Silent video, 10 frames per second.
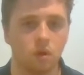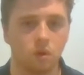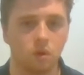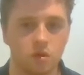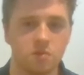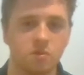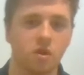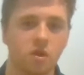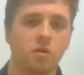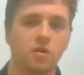Awesome, we're
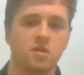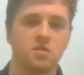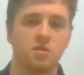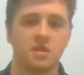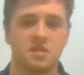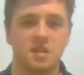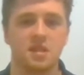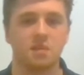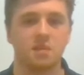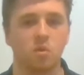going to move on to our
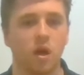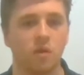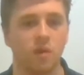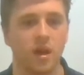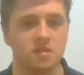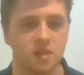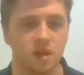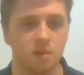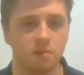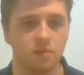TWY raises now.